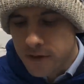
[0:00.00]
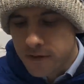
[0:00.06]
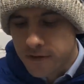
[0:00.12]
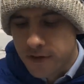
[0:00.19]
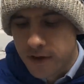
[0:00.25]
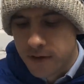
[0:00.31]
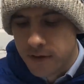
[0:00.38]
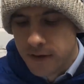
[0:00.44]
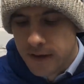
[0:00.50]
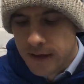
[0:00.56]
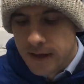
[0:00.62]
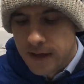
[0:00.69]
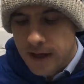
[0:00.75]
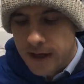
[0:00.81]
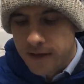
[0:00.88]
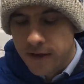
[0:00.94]
So
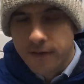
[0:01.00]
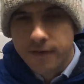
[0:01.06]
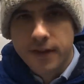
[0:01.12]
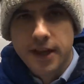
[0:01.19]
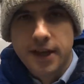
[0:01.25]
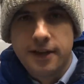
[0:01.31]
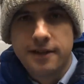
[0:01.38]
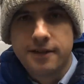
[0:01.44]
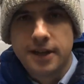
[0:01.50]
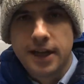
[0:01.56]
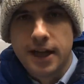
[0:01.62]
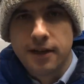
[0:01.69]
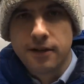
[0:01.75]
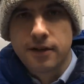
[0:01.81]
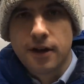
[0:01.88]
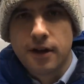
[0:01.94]
I don't even think he's
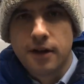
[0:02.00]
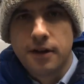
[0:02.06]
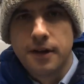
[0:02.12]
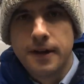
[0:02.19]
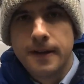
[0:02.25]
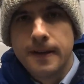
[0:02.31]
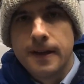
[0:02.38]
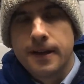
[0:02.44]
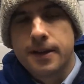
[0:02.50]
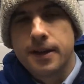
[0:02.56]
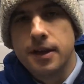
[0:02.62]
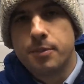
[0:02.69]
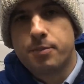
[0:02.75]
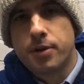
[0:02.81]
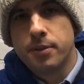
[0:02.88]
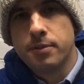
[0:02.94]
nailed on. I think
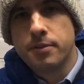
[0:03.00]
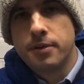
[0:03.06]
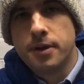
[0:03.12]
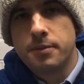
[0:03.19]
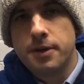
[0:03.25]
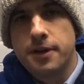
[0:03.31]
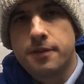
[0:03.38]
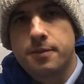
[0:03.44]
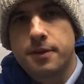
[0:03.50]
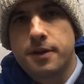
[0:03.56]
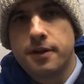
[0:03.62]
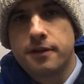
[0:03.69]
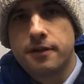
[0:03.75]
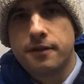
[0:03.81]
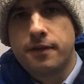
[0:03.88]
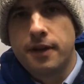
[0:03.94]
the problem with him is
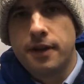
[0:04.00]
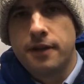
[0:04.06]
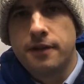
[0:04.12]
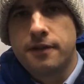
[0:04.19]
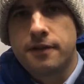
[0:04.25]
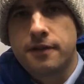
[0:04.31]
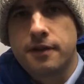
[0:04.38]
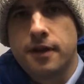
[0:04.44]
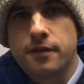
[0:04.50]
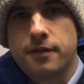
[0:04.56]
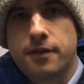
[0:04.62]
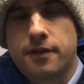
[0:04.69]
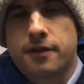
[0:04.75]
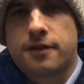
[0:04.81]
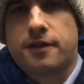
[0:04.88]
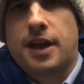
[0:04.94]
because of his
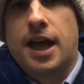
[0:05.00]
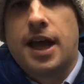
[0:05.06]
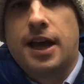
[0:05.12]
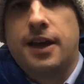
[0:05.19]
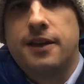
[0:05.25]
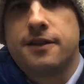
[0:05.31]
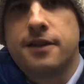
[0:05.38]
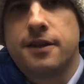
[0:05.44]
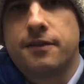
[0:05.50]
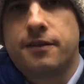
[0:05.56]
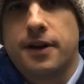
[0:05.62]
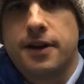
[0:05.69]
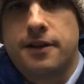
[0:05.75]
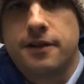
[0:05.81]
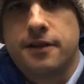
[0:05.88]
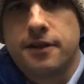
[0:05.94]
size and the
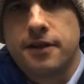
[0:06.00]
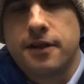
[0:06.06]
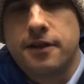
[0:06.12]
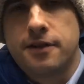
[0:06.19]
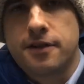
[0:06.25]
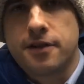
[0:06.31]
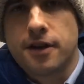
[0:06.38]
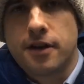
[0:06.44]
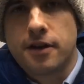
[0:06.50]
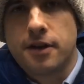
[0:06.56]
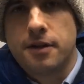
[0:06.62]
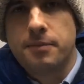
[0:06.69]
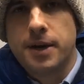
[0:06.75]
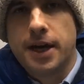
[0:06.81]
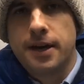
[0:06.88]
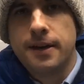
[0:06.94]
fact he's a
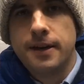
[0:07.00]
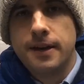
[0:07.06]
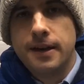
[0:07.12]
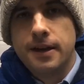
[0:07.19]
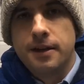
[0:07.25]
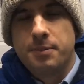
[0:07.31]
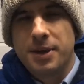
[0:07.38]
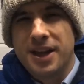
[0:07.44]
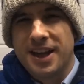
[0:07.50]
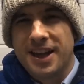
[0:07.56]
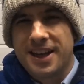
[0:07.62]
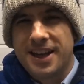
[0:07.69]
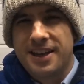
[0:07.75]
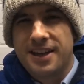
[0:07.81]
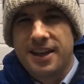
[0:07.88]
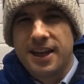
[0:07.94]
target man, a bit
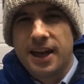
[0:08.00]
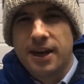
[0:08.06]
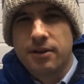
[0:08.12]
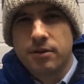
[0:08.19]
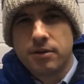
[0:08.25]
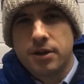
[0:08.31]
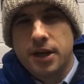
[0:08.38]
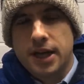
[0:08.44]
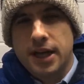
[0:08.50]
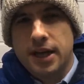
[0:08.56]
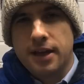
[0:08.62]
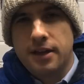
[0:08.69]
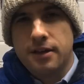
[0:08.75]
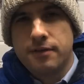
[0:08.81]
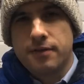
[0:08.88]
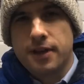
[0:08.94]
like Andy Carroll, you
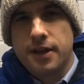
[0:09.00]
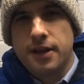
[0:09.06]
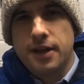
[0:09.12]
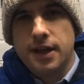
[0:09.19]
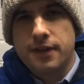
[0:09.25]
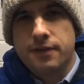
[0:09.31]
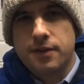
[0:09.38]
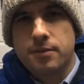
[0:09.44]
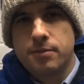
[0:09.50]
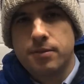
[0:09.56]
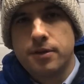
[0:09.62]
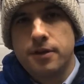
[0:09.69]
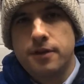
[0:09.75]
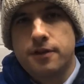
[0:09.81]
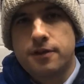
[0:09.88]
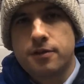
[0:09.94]
kind of like have to
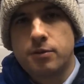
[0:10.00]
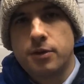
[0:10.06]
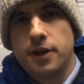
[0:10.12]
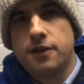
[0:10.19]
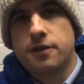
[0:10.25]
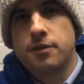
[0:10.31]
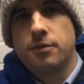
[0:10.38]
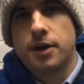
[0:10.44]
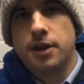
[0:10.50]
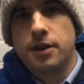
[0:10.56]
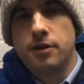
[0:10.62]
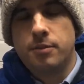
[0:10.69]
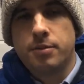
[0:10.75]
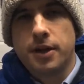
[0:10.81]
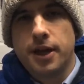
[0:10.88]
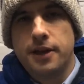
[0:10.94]
completely switch the way
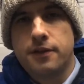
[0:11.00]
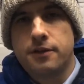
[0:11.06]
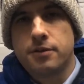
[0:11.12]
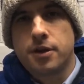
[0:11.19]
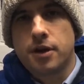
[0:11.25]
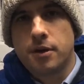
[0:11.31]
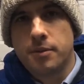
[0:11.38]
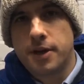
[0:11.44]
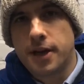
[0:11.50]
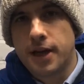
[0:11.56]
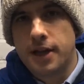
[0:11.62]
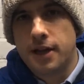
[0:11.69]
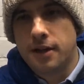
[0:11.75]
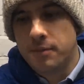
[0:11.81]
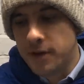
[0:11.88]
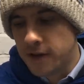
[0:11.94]
you play to
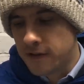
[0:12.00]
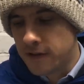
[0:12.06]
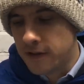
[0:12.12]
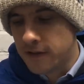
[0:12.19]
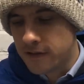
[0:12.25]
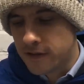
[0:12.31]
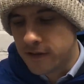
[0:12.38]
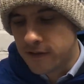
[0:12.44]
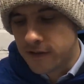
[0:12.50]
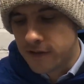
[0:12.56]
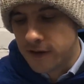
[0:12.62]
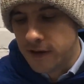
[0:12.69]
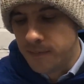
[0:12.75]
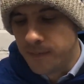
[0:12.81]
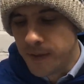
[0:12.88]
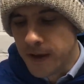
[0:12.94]
accommodate him into the
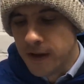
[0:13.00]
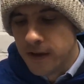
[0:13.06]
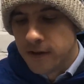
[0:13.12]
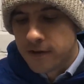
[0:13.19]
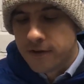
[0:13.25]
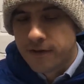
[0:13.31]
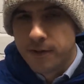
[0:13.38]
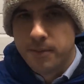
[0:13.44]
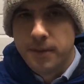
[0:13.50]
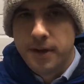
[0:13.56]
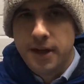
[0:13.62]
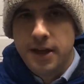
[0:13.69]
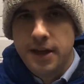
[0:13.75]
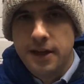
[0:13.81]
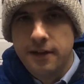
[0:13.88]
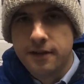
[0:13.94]
team. So for me,
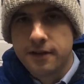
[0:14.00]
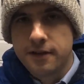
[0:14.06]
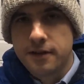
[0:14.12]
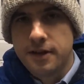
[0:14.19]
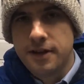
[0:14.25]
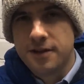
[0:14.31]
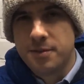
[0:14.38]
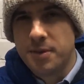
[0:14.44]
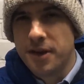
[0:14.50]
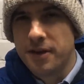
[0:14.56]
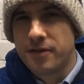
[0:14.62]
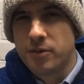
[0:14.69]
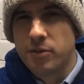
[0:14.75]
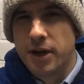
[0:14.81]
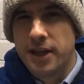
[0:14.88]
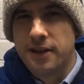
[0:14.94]
he's a bit of
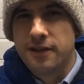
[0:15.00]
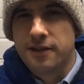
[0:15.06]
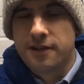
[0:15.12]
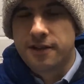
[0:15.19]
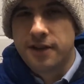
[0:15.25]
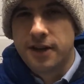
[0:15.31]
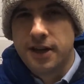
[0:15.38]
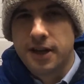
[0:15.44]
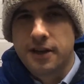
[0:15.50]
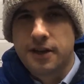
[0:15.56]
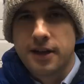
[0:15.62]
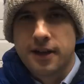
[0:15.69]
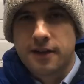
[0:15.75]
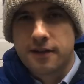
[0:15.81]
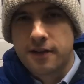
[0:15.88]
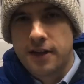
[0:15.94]
a wait and see.
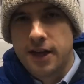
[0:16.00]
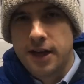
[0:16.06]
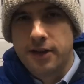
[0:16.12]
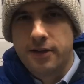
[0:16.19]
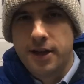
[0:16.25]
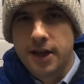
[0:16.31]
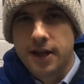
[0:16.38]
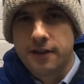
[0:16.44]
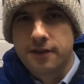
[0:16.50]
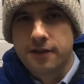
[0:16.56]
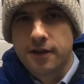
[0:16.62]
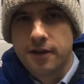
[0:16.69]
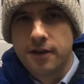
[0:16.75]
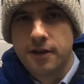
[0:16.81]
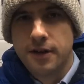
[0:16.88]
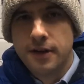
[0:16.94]
I'd see how he gets
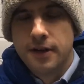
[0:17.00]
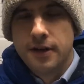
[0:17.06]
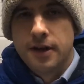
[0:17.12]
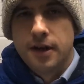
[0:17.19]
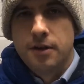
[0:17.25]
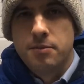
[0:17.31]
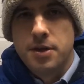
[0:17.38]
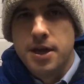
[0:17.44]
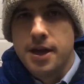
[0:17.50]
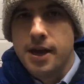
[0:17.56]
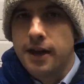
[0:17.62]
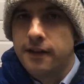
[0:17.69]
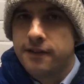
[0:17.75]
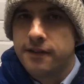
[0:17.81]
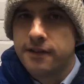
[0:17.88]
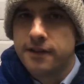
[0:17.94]
on.
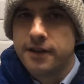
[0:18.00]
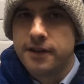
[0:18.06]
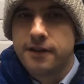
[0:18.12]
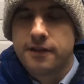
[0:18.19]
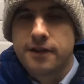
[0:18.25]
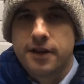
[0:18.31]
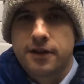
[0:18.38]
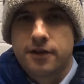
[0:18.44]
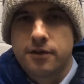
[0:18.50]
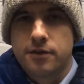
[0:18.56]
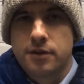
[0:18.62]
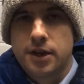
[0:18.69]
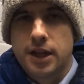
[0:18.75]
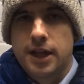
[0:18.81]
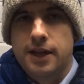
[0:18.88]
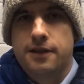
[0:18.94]
Yes, he's an international
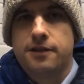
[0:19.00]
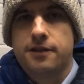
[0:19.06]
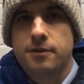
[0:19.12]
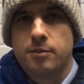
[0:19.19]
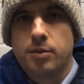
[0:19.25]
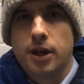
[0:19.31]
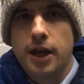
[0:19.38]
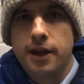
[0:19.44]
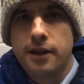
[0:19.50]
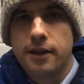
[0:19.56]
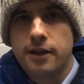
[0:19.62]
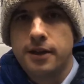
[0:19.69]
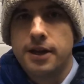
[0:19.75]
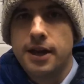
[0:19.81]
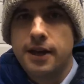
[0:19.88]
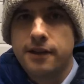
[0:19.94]
class player.
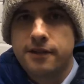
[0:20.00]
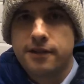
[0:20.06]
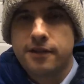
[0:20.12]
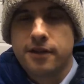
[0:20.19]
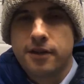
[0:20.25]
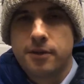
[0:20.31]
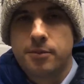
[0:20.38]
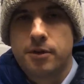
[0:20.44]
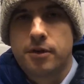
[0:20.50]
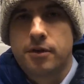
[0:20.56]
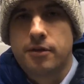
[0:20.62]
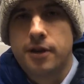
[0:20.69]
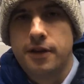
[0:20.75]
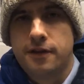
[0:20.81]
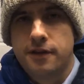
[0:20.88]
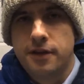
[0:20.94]
Yes, Tottenham are a
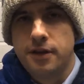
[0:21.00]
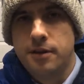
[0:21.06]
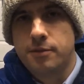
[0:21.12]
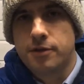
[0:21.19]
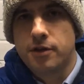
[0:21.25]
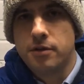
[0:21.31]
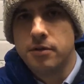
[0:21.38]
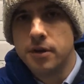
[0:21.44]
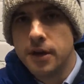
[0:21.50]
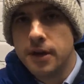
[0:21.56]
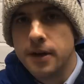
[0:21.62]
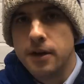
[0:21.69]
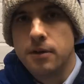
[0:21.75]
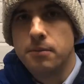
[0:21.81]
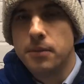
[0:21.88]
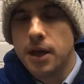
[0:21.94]
great team, so
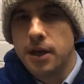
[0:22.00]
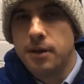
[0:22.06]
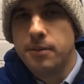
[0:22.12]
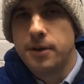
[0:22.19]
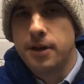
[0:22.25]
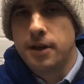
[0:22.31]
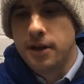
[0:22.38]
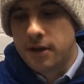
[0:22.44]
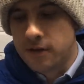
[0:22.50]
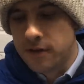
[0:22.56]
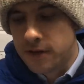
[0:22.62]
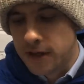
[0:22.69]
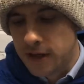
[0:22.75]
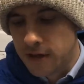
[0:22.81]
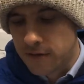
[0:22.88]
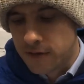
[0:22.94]
you know, maybe he could
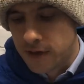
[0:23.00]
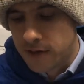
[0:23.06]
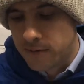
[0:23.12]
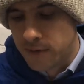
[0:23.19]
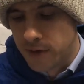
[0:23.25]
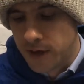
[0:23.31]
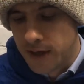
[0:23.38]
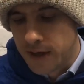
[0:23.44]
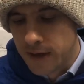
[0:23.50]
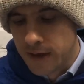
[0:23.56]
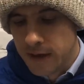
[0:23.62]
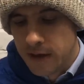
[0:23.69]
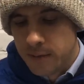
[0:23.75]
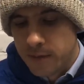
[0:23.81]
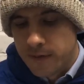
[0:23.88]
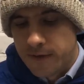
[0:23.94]
hit the ground running.
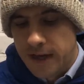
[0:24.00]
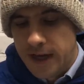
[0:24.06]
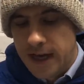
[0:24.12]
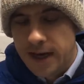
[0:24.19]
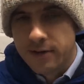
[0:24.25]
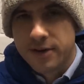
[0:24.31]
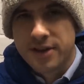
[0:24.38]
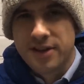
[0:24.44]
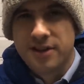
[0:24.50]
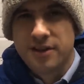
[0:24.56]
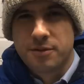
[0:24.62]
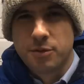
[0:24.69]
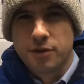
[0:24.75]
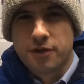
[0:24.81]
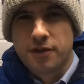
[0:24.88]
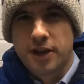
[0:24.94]
But for now, I think
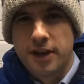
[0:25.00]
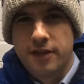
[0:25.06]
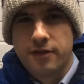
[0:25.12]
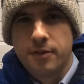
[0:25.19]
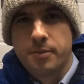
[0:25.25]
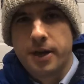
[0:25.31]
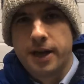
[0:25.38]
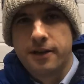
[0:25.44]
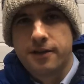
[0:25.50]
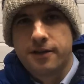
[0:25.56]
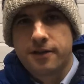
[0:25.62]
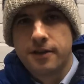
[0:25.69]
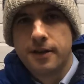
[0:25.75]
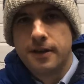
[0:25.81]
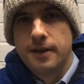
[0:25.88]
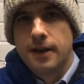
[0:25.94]
there's more safer
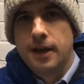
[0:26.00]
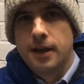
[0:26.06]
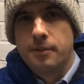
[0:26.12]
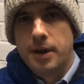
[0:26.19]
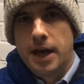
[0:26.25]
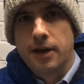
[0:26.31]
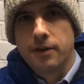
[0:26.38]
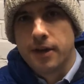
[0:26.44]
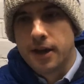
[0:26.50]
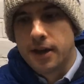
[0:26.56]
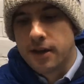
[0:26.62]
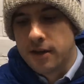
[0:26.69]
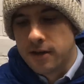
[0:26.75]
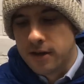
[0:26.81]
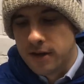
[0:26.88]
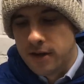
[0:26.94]
bets out there
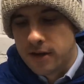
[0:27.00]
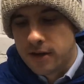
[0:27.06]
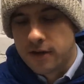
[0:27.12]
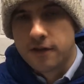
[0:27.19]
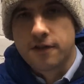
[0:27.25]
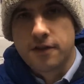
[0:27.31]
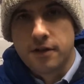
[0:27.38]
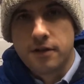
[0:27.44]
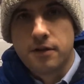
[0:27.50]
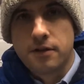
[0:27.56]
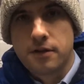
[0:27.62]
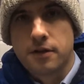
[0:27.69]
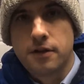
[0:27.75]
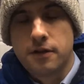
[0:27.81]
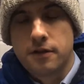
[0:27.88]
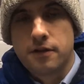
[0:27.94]
that you can
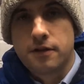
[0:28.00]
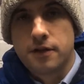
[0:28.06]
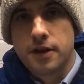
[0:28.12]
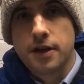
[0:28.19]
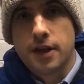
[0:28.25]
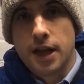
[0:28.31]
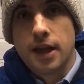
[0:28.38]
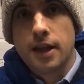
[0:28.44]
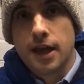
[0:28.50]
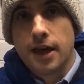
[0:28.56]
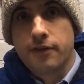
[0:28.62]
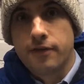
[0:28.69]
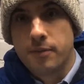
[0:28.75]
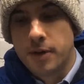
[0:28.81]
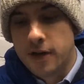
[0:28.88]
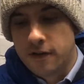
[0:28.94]
consider the
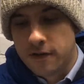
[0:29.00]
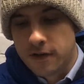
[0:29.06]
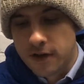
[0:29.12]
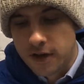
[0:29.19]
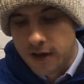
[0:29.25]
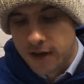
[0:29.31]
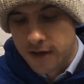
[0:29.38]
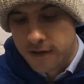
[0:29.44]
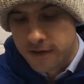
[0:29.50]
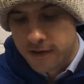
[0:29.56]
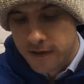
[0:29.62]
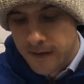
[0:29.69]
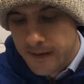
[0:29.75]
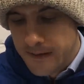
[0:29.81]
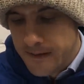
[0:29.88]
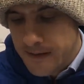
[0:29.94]
aforementioned guys
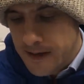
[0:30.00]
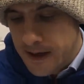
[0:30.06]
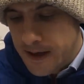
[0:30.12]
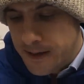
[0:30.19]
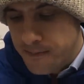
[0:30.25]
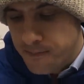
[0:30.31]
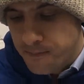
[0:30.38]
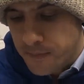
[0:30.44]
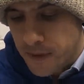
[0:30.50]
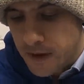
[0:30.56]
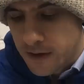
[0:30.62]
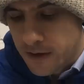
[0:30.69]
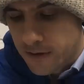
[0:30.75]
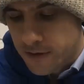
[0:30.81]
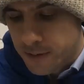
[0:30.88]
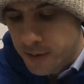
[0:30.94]

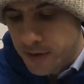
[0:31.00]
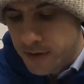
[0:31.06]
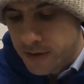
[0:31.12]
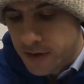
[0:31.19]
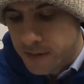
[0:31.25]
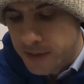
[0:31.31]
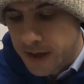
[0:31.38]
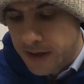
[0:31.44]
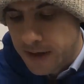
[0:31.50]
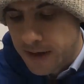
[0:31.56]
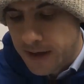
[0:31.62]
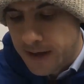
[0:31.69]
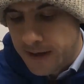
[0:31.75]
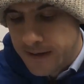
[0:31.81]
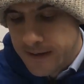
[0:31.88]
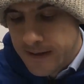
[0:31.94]
that I've spoken about
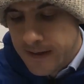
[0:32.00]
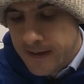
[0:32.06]
there.